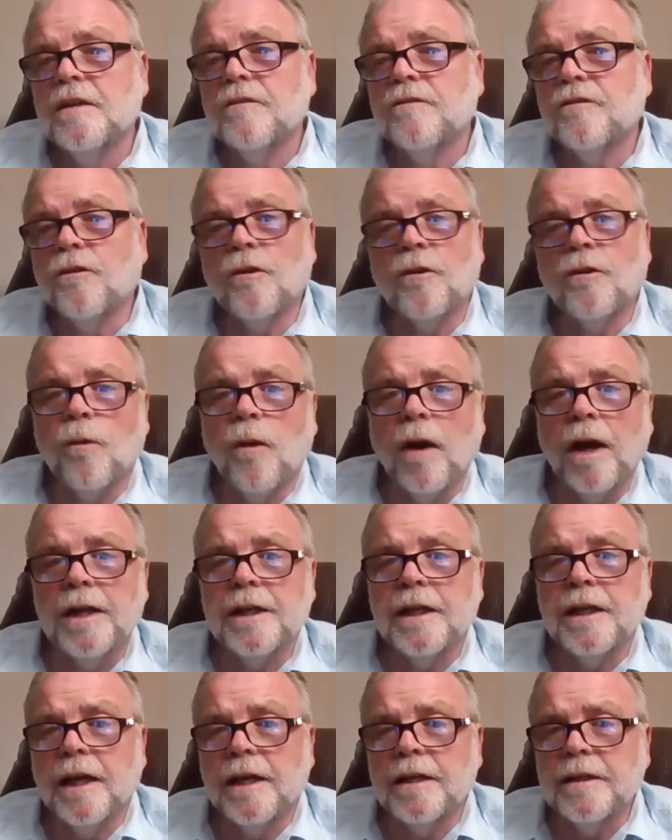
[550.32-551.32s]
for
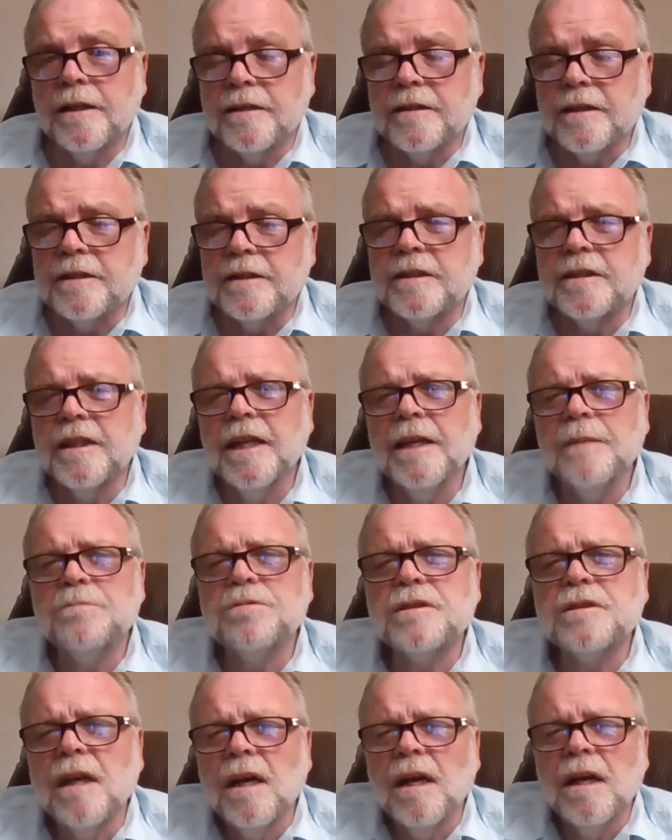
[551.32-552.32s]
Whitehead that
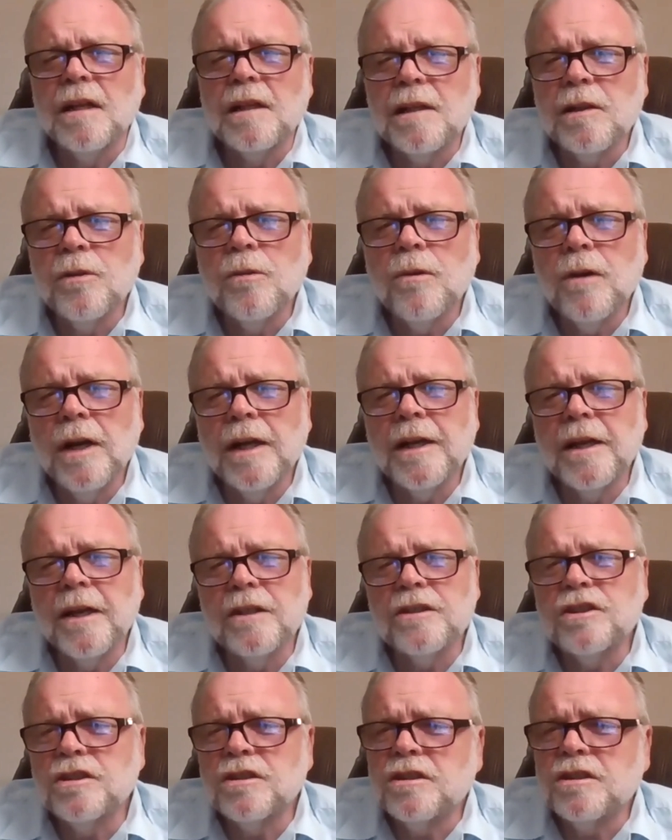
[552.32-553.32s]
keeps luring
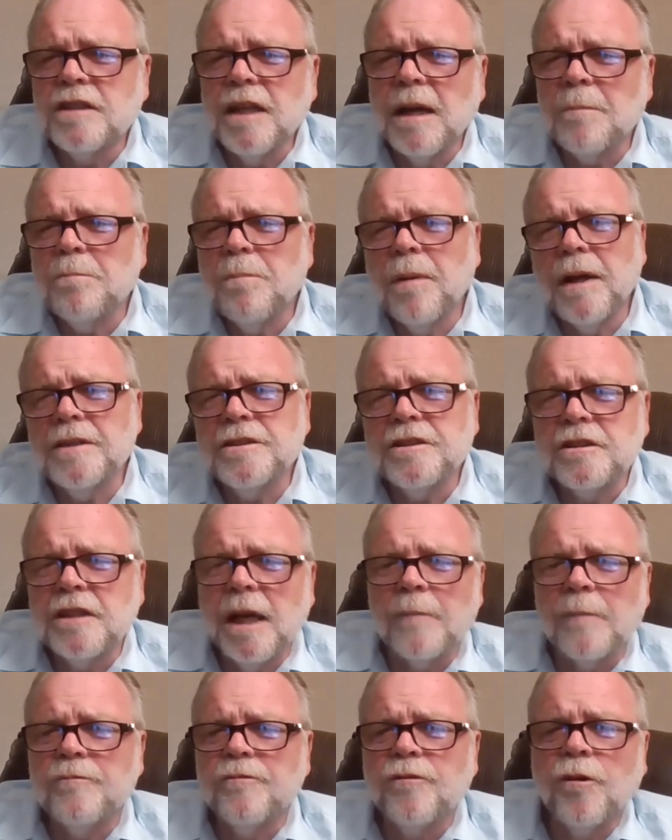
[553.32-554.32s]
us step by
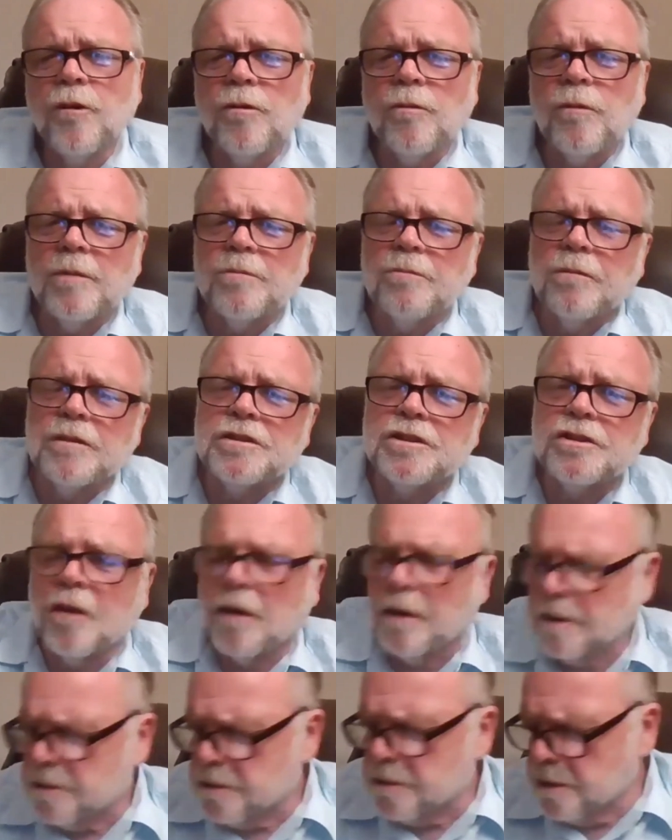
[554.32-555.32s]
step forward with
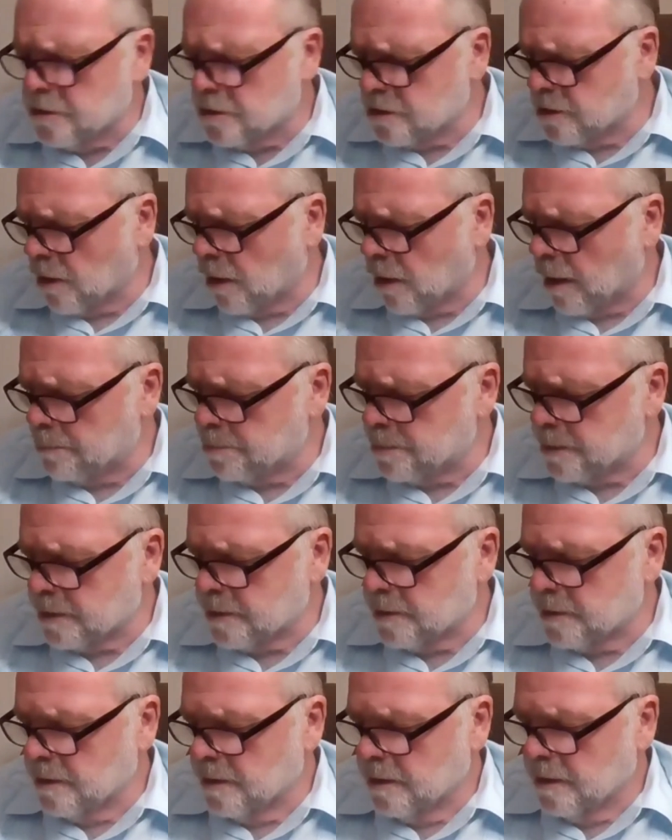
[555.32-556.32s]
starts and
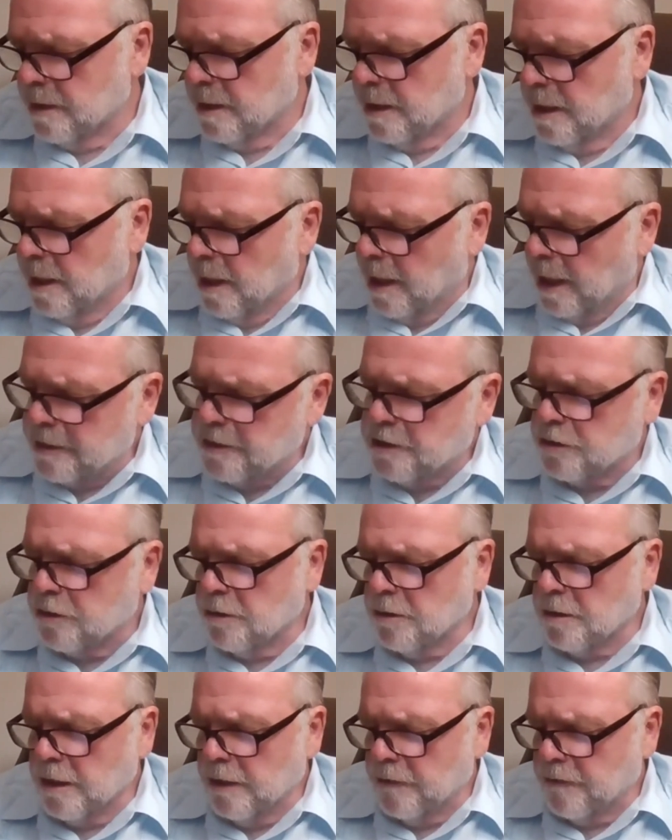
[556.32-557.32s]
stops. And
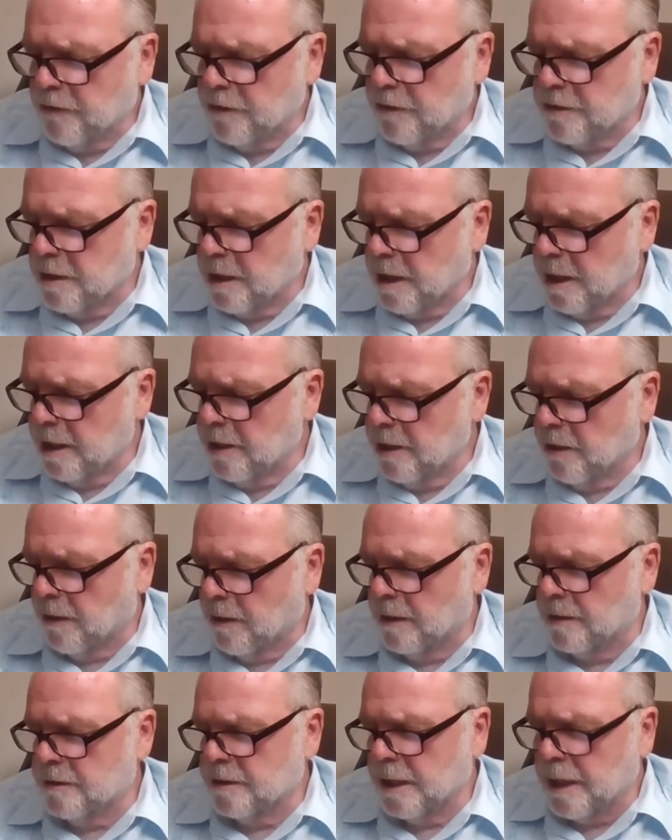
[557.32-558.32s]
certainly for
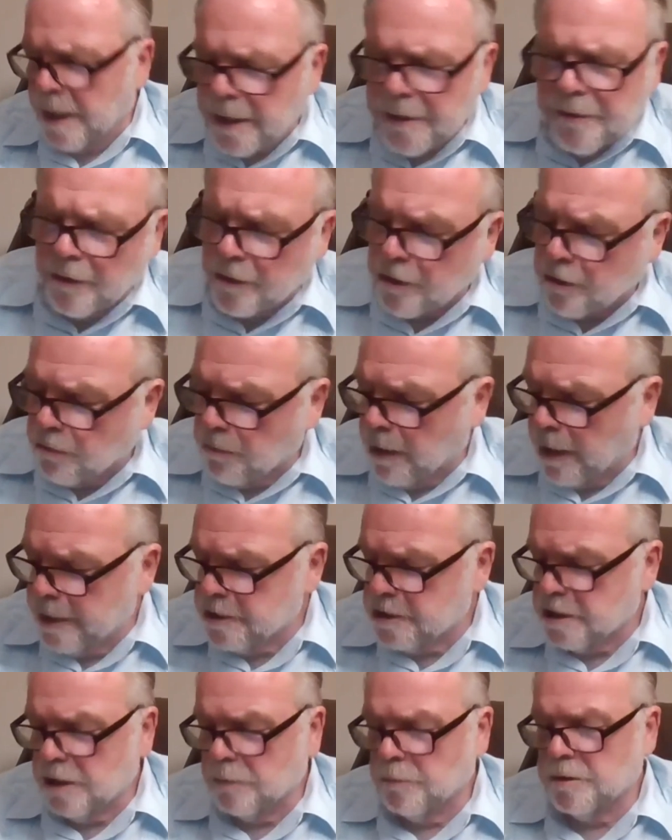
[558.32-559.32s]
Teilhard, the inner
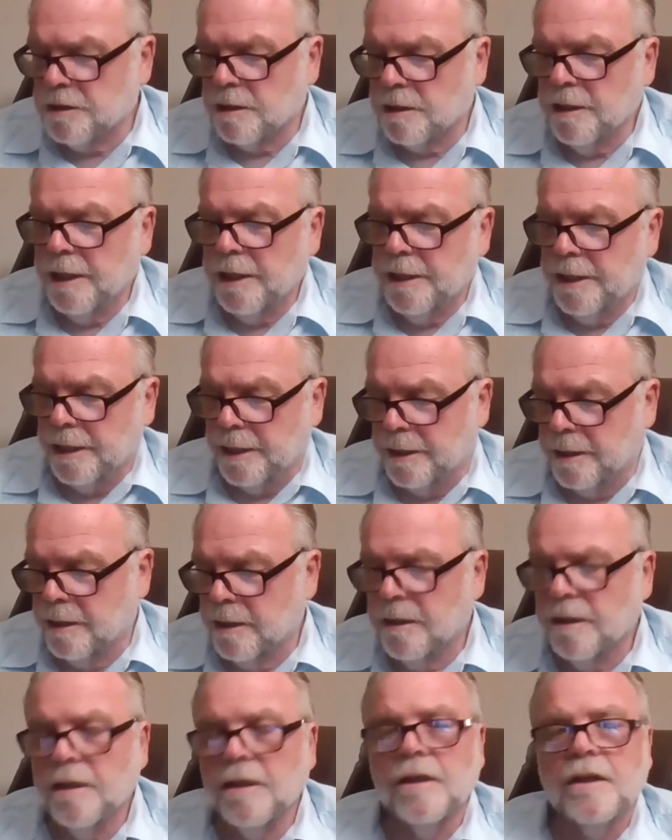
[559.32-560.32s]
Christ that was
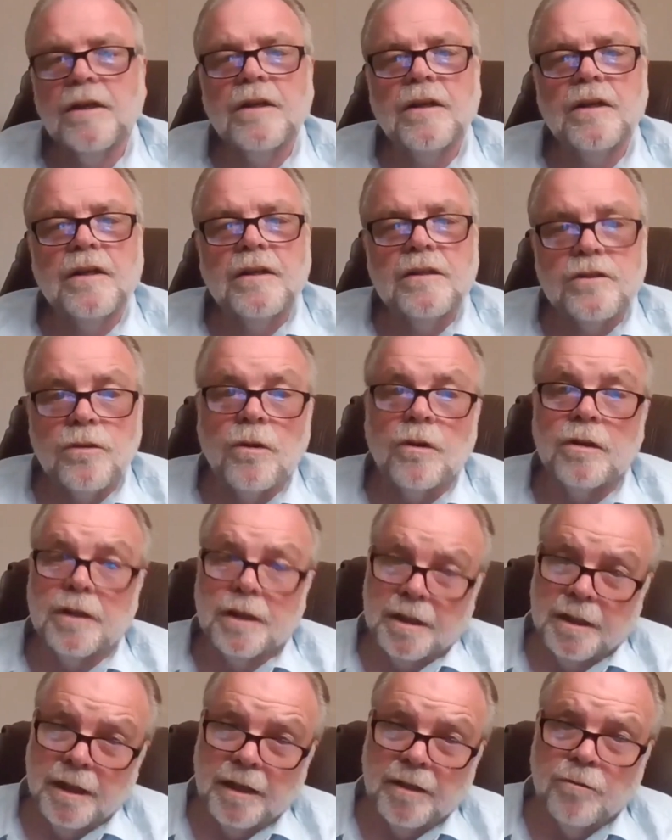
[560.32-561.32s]
leaning toward,
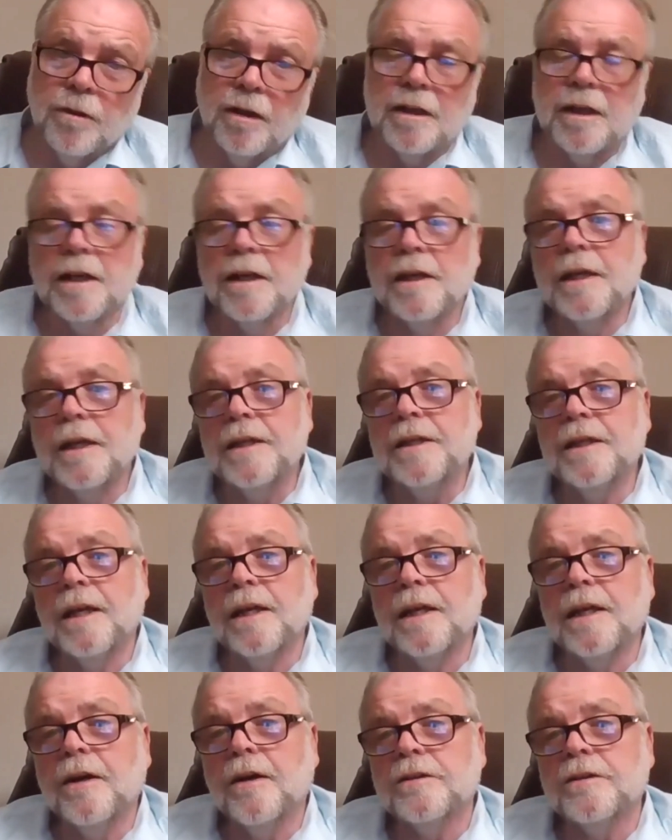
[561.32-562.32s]
again, what Elia
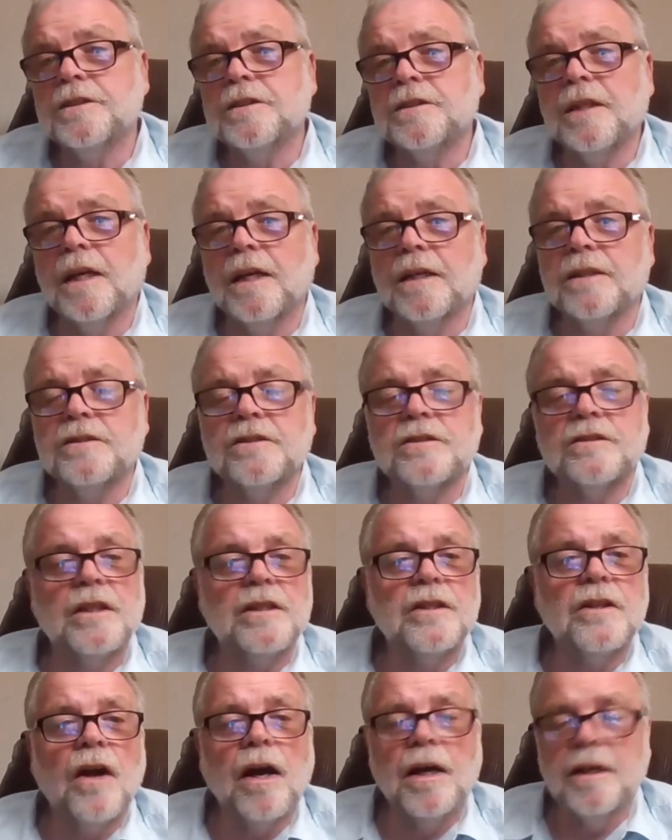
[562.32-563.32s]
Delio says, the
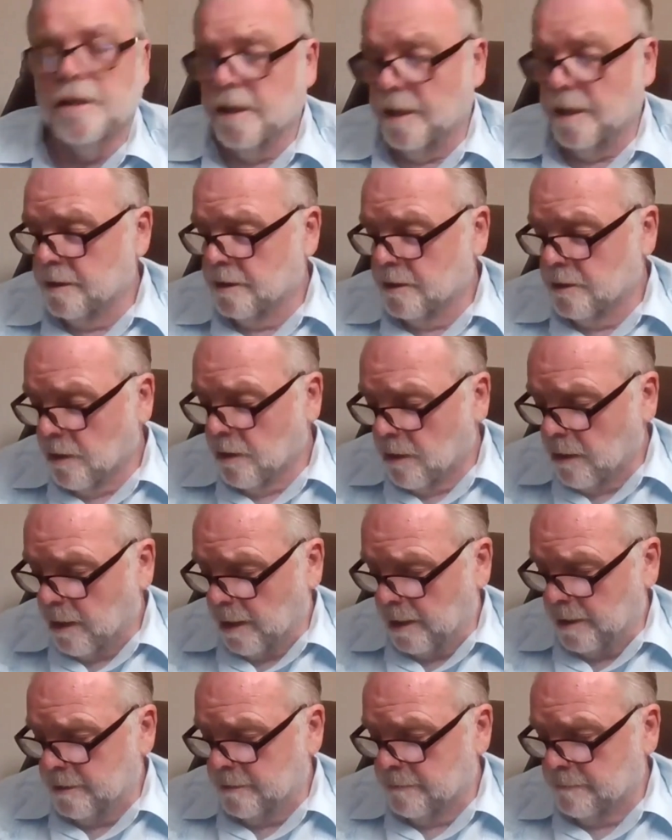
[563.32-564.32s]
not yet
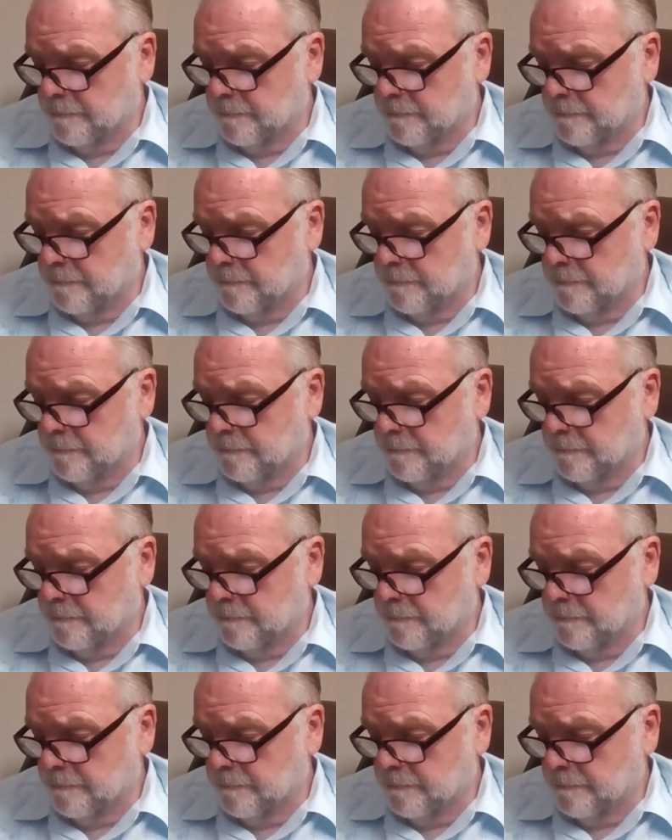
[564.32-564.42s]
God.